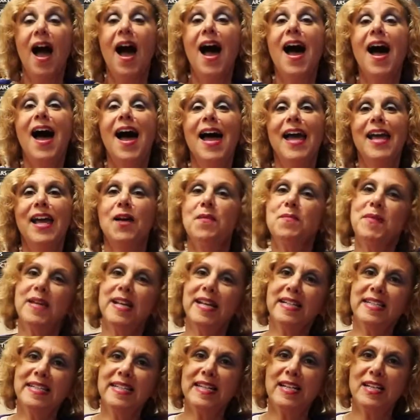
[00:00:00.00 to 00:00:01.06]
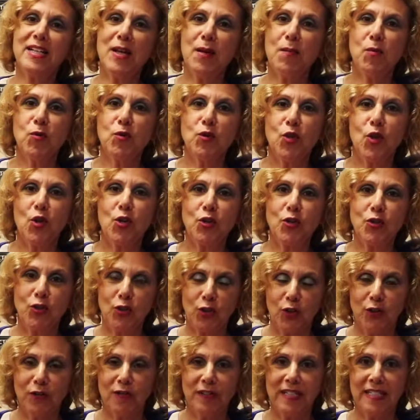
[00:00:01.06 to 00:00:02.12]
Hi, I'm Nancy at Kneble's Auto
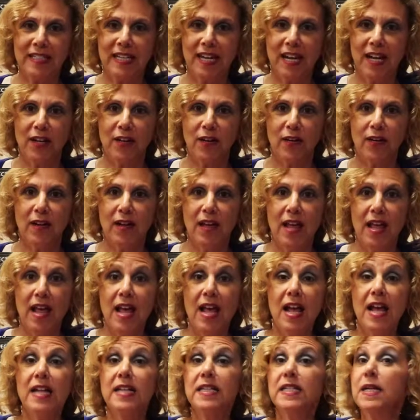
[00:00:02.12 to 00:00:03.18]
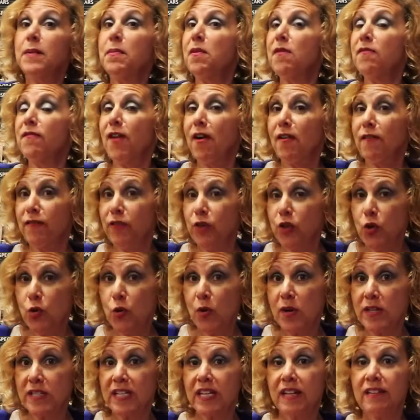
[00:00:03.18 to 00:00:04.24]
Service Center, and some of our
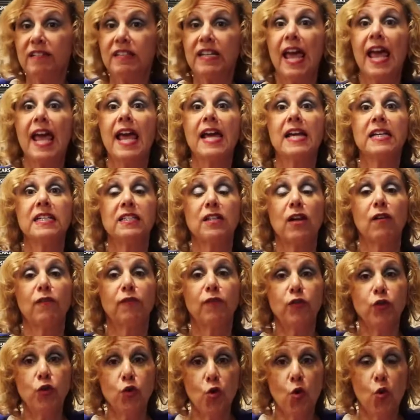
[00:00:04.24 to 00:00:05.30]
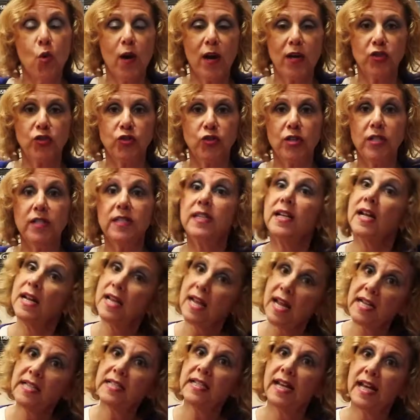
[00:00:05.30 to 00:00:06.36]
viewers has asked a few questions that I'd
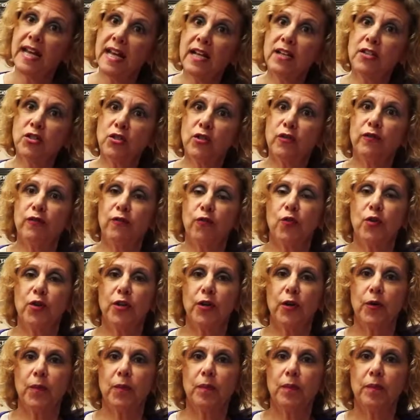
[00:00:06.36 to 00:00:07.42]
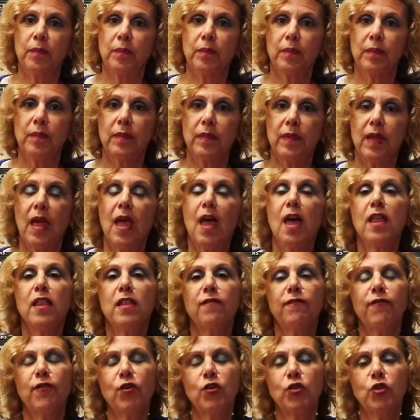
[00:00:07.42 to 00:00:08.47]
like to answer for you. The
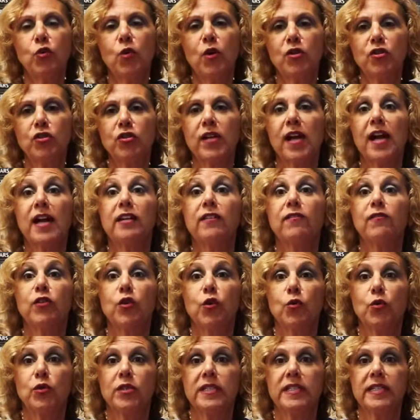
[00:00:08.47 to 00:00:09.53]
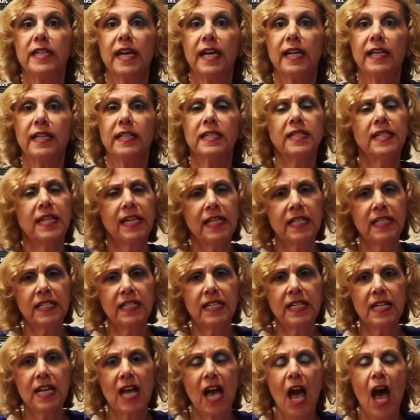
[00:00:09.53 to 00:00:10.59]
first question I had a viewer say is,
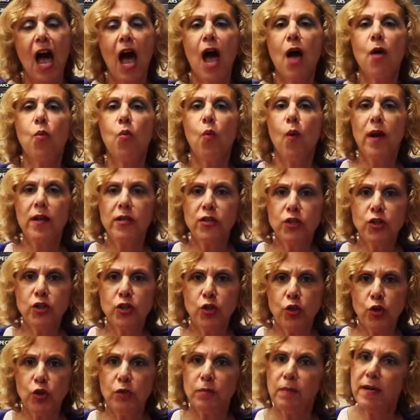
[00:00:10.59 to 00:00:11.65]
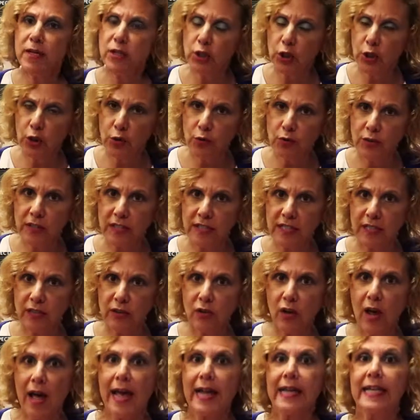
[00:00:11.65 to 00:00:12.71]
Nancy, I went to use my turn
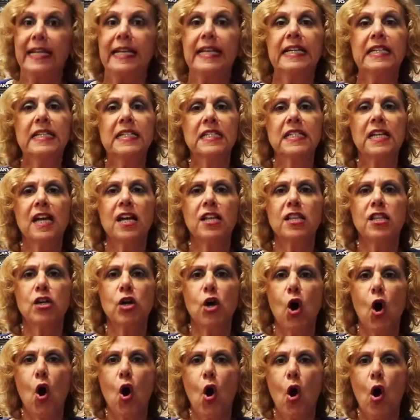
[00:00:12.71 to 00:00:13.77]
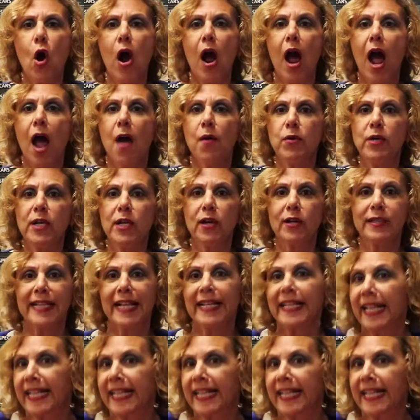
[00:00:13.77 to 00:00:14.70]
signal and inside the car I would hear,